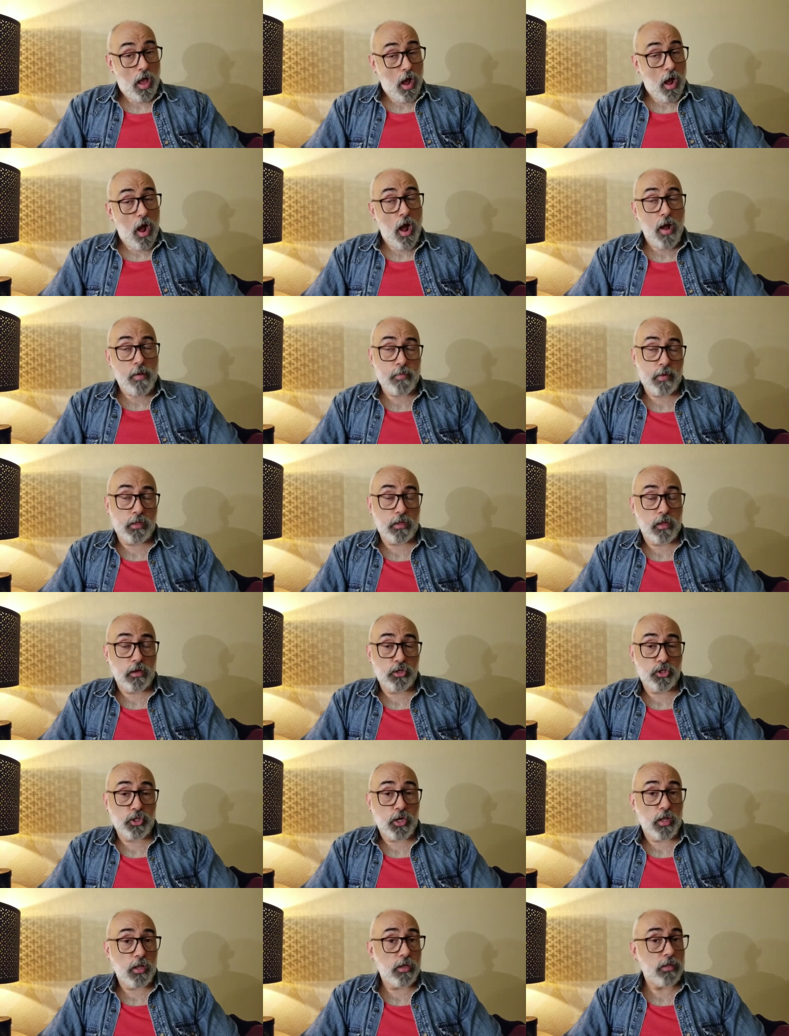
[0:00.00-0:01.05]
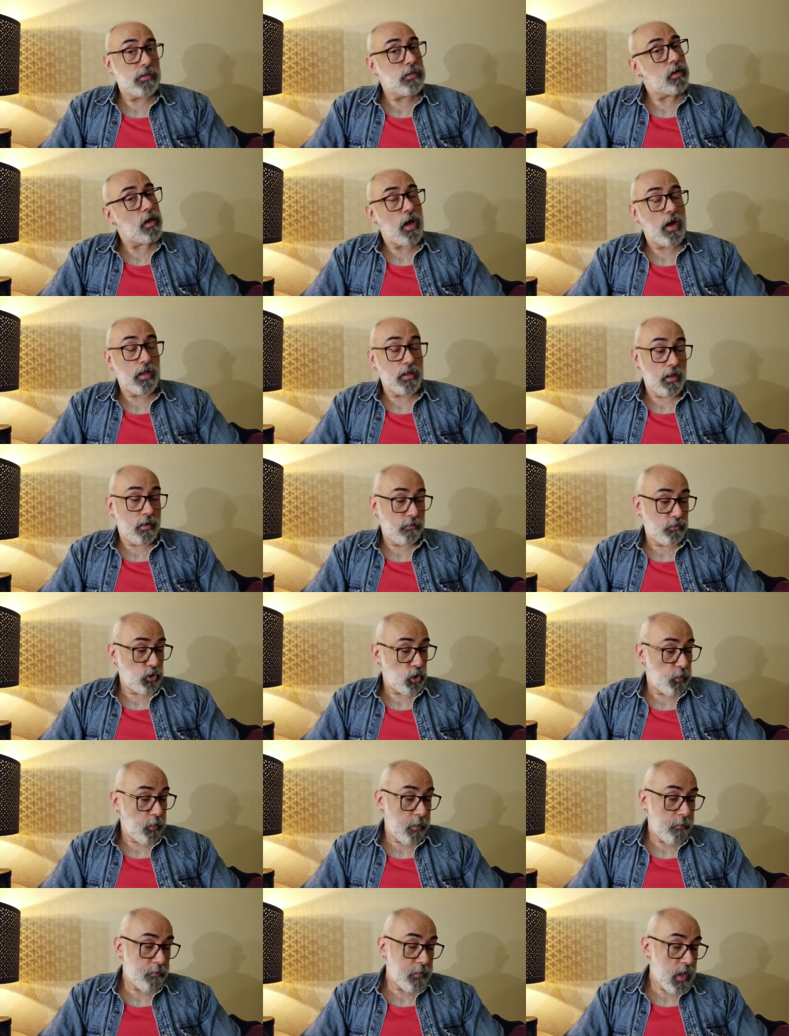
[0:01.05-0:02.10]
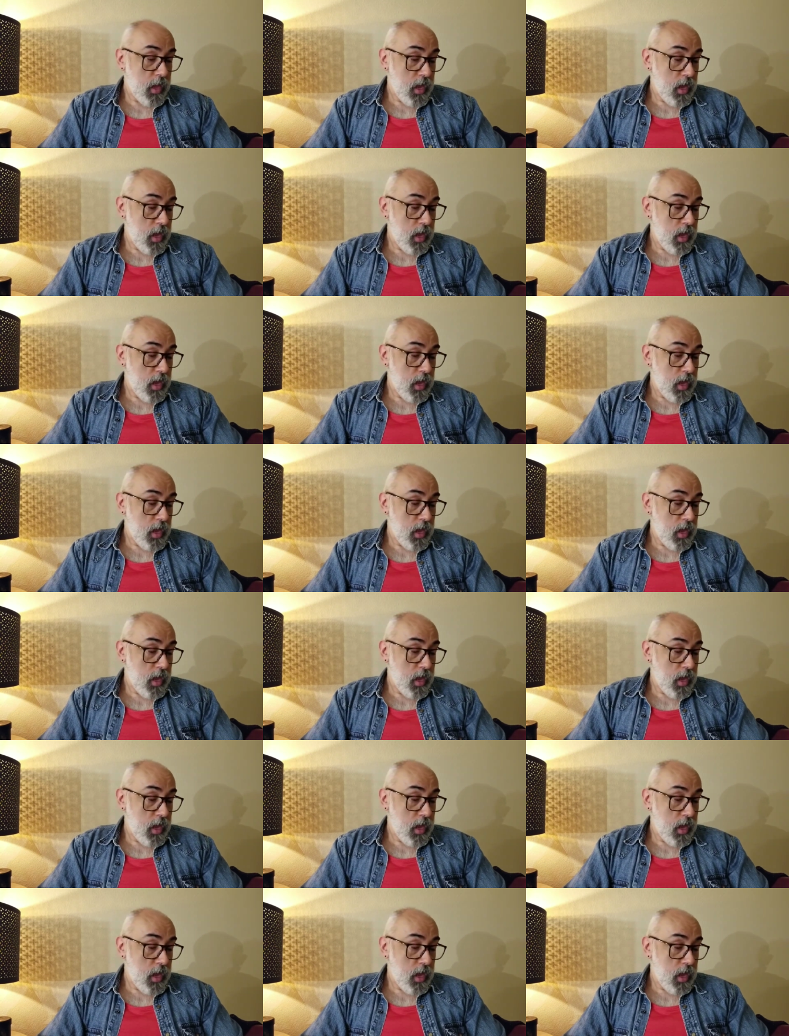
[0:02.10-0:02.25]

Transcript: I'm a little jealous. I love Toomey.